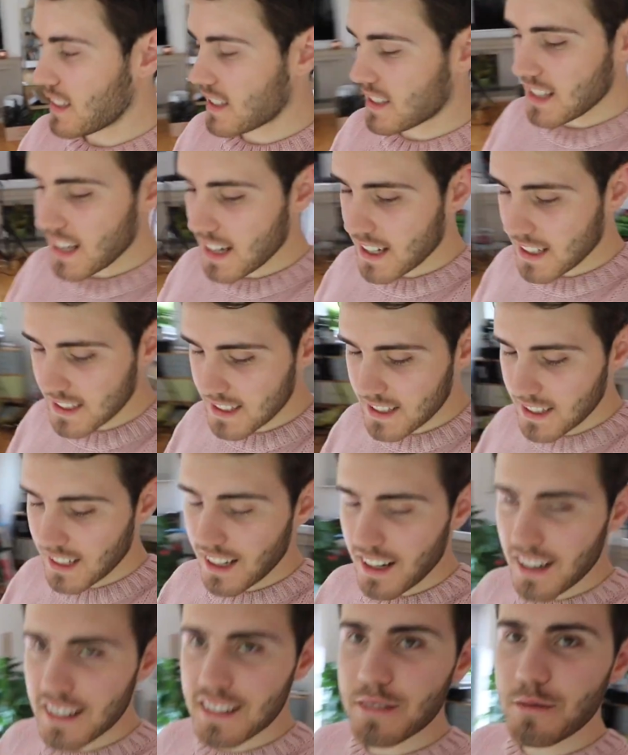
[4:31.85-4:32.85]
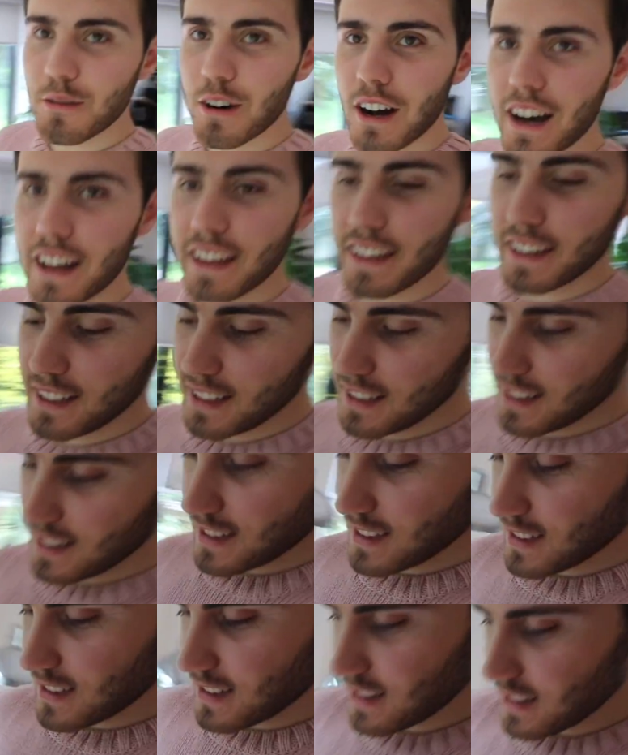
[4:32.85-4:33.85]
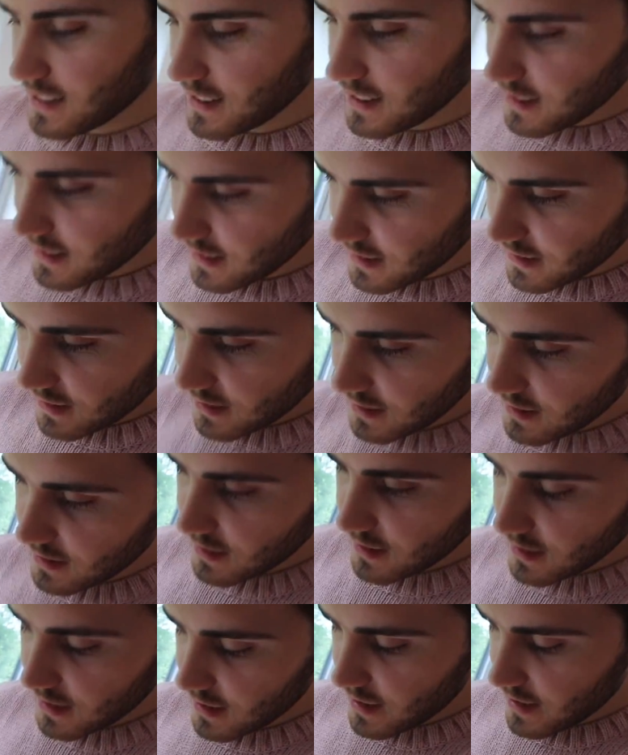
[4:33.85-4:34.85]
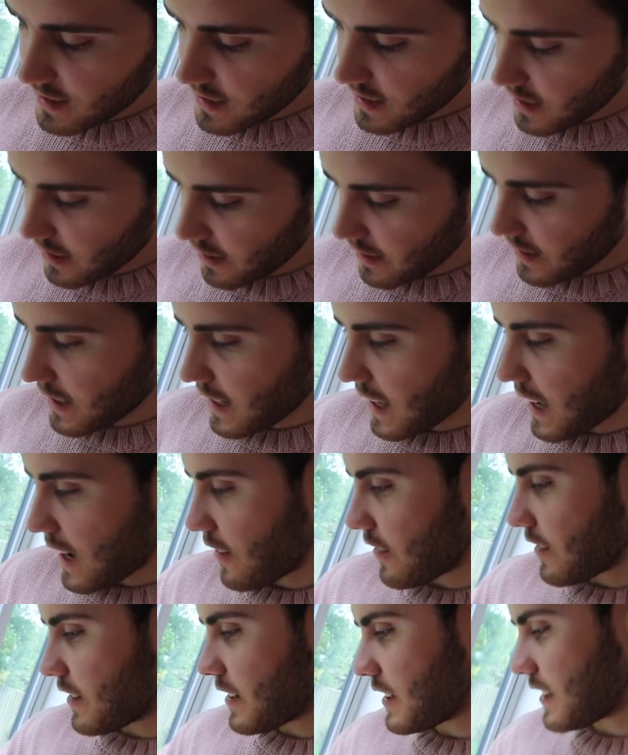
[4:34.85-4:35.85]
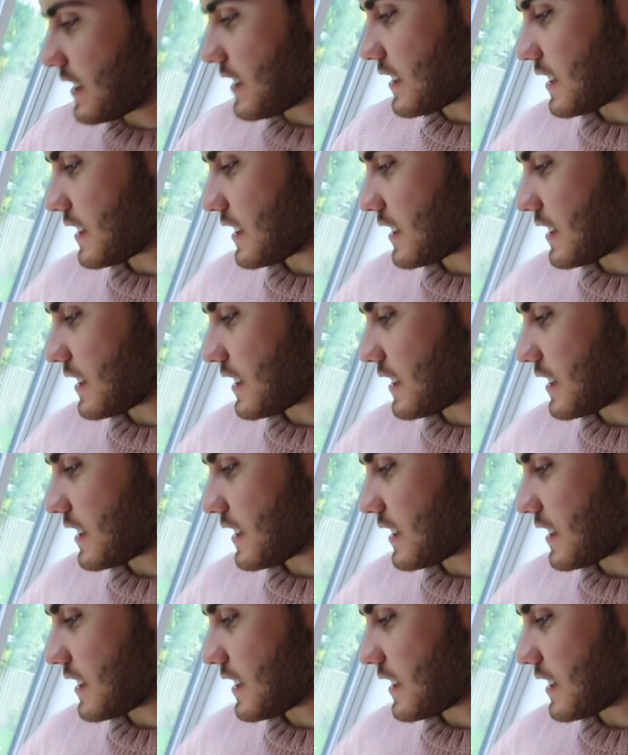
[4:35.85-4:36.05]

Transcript: The second to last one is going down.